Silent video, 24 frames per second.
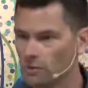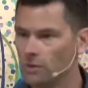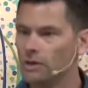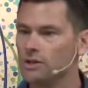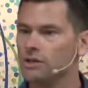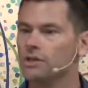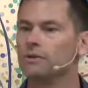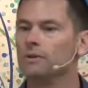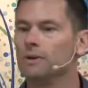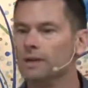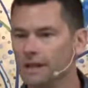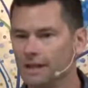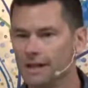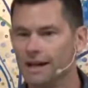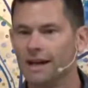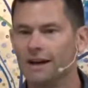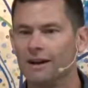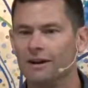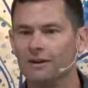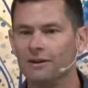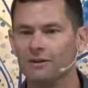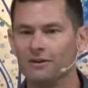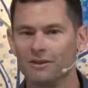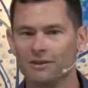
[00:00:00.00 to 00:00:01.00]
we're doing
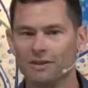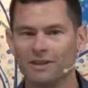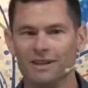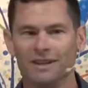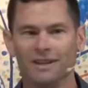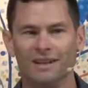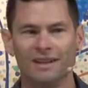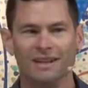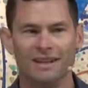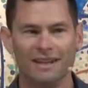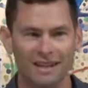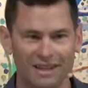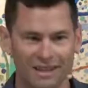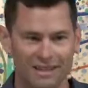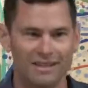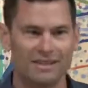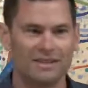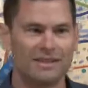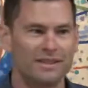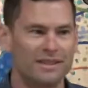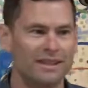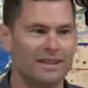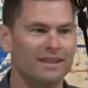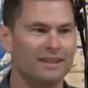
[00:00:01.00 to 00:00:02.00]
now
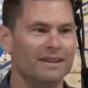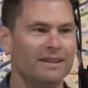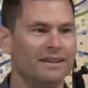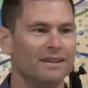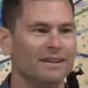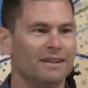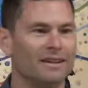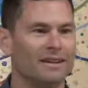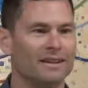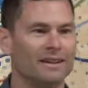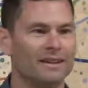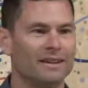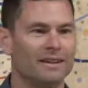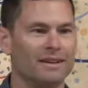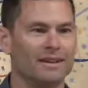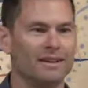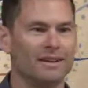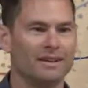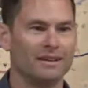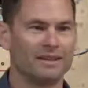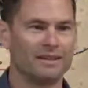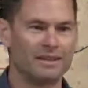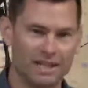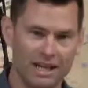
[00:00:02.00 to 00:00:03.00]
is in
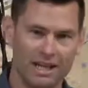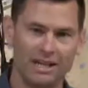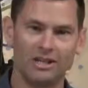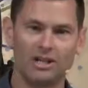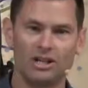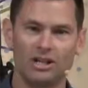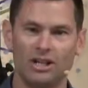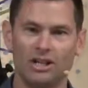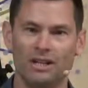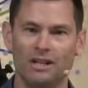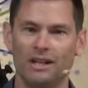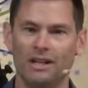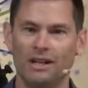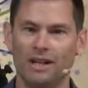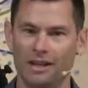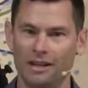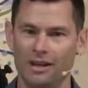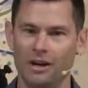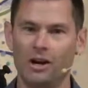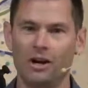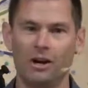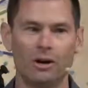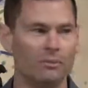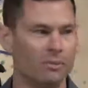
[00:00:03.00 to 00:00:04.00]
tension
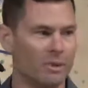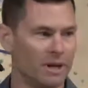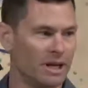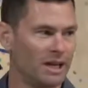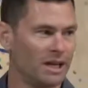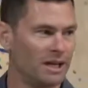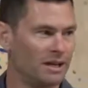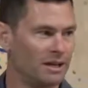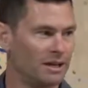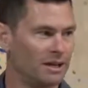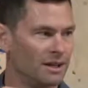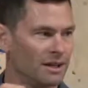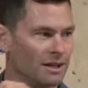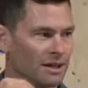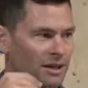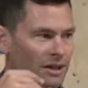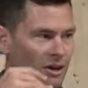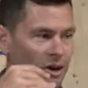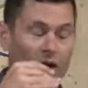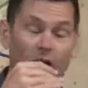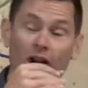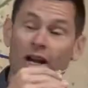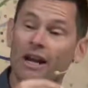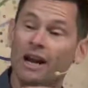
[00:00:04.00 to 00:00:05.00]
and harmony,
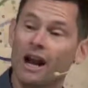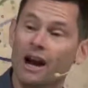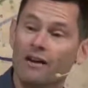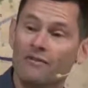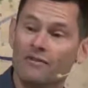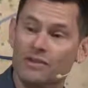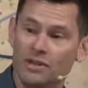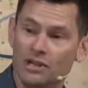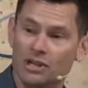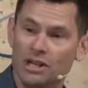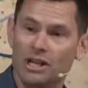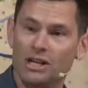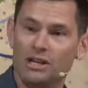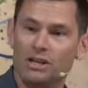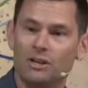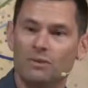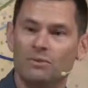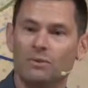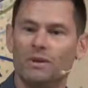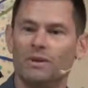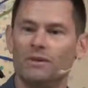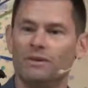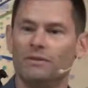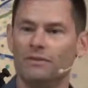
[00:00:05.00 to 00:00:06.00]
or in
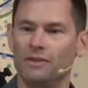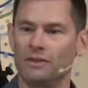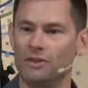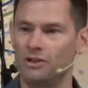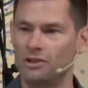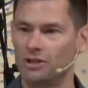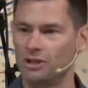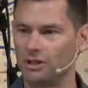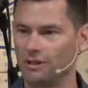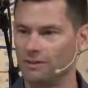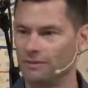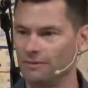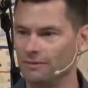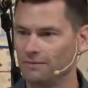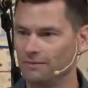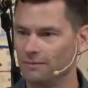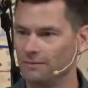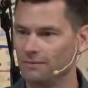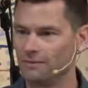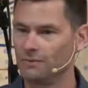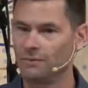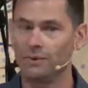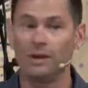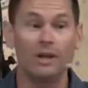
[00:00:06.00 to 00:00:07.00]
conversation with the future.
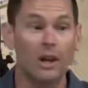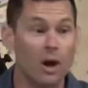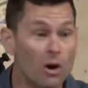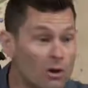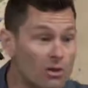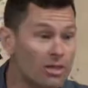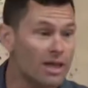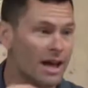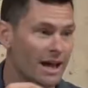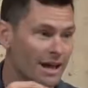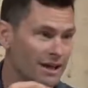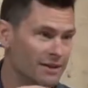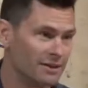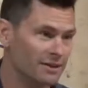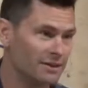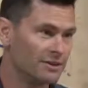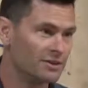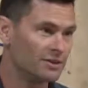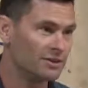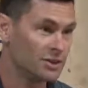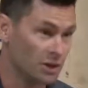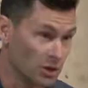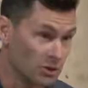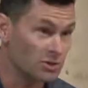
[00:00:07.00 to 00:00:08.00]
We know that.
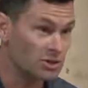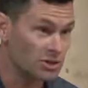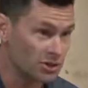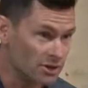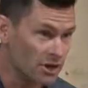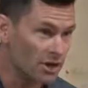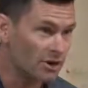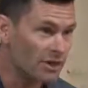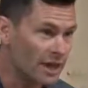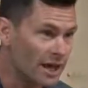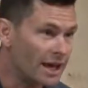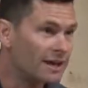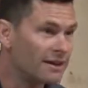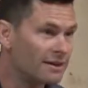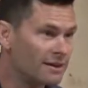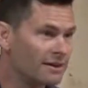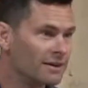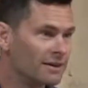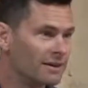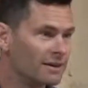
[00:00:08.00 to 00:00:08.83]
Don't you know that?